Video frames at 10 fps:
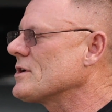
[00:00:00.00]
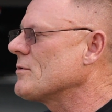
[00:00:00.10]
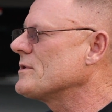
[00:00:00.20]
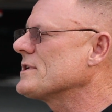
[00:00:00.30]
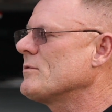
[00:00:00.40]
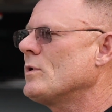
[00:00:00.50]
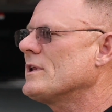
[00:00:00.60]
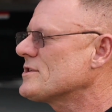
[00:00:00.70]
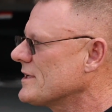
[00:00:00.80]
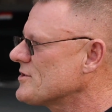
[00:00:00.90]
So we said, well,
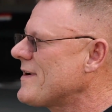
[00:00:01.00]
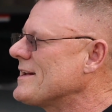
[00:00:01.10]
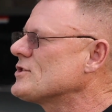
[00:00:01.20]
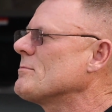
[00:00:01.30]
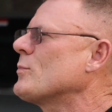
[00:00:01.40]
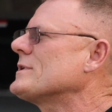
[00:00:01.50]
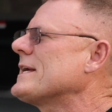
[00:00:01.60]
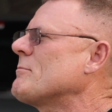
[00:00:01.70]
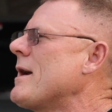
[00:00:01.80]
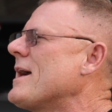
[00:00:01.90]
let's find something we'll
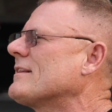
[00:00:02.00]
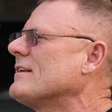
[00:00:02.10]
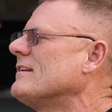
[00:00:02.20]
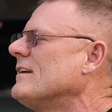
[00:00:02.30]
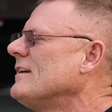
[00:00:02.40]
take back that